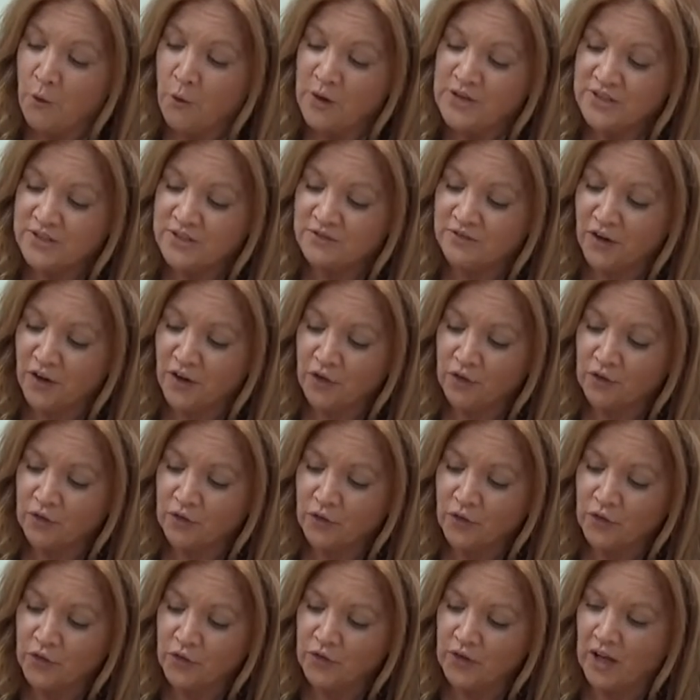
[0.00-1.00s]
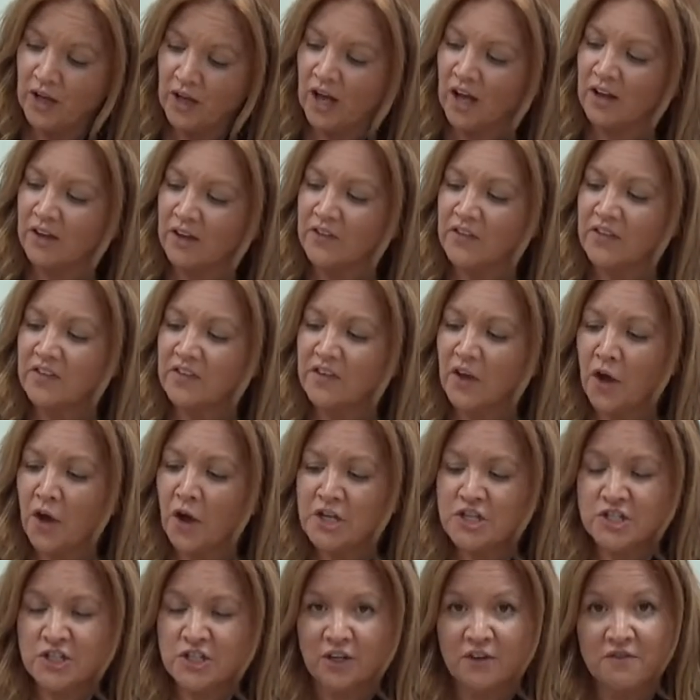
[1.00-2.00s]
which involves
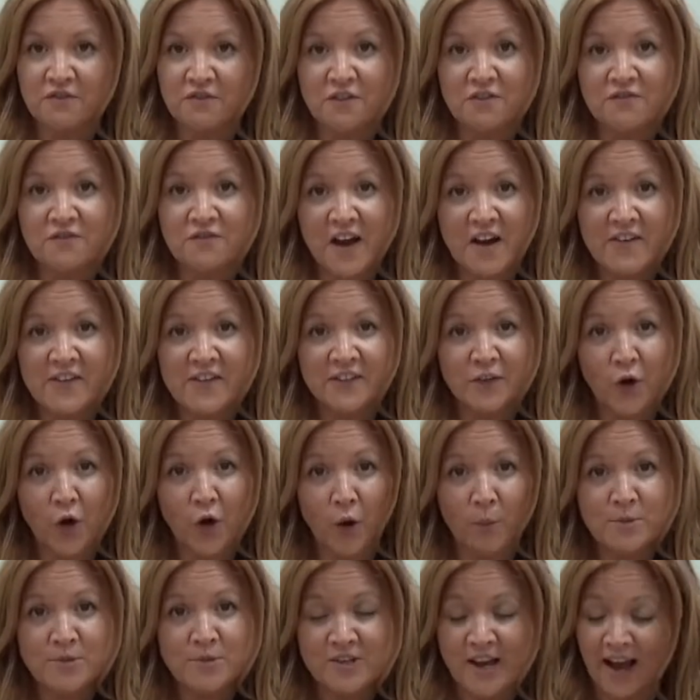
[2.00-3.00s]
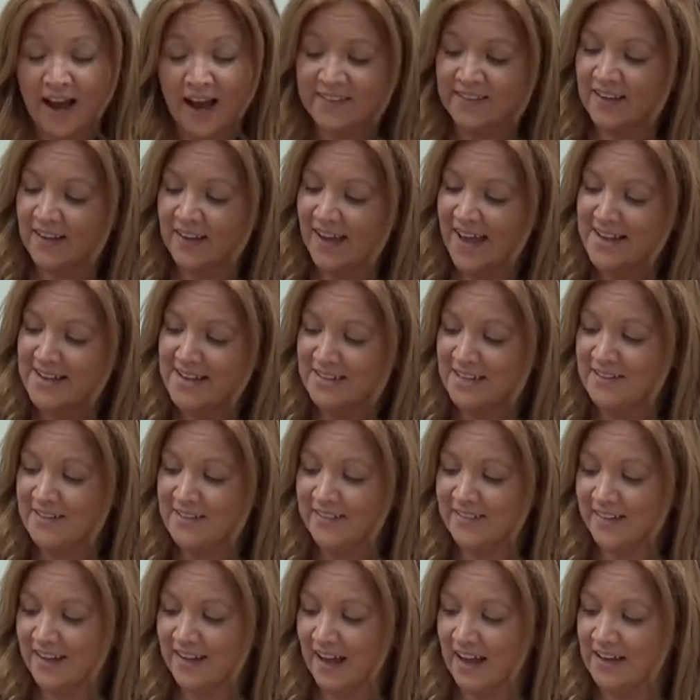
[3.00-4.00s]
searching for various objects, hidden in
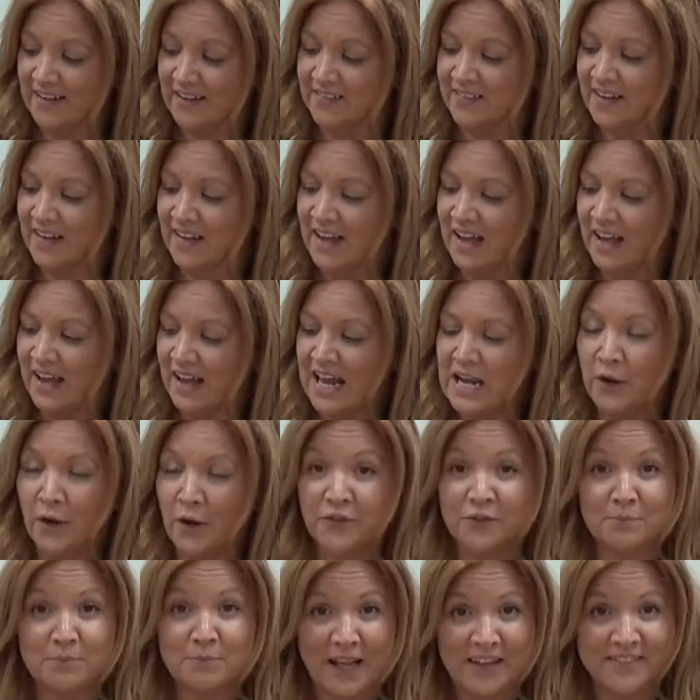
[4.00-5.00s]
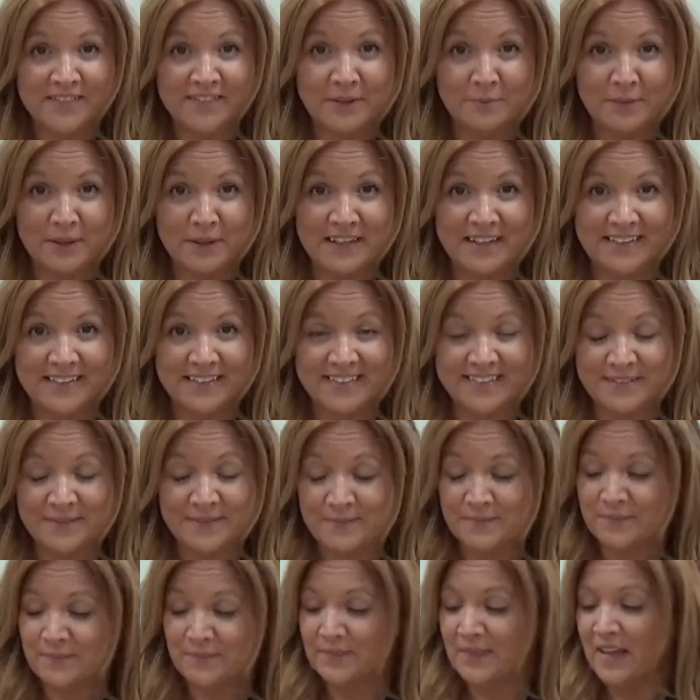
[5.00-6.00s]
this case in lots of plastic
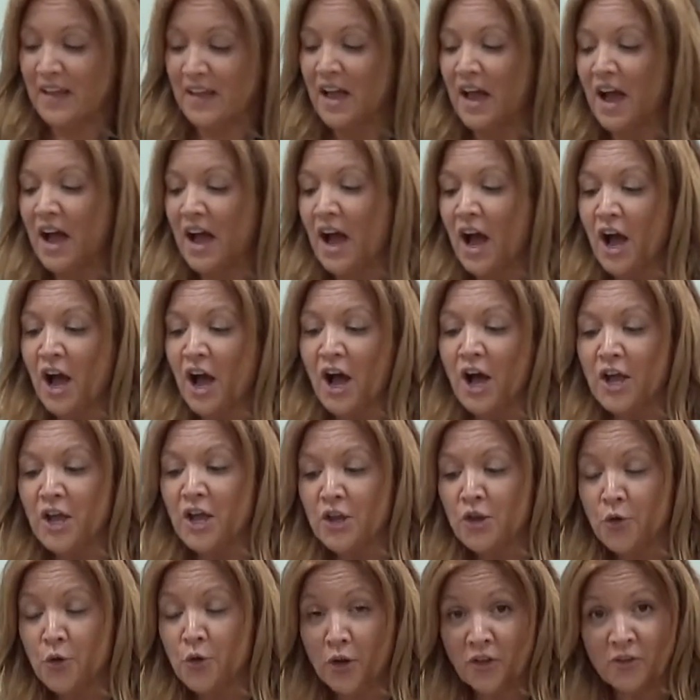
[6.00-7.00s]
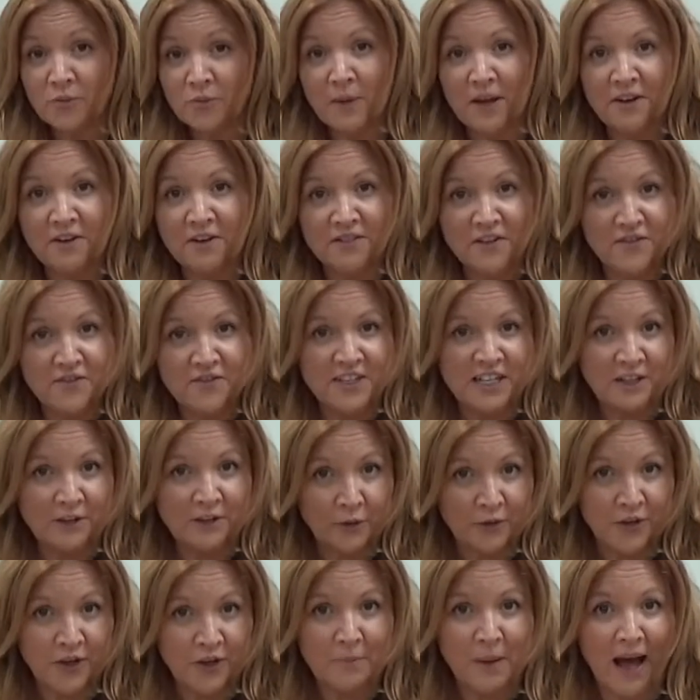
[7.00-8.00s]
beads. You could spend
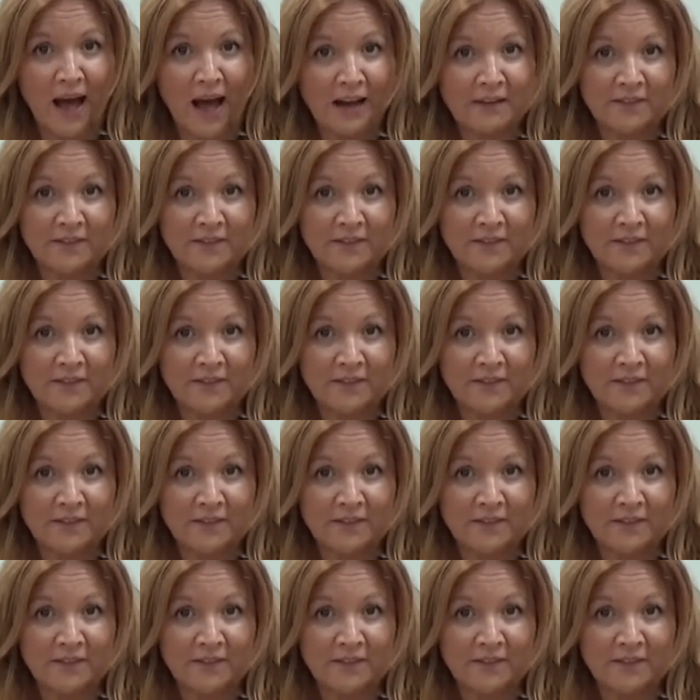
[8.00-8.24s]
£15 or so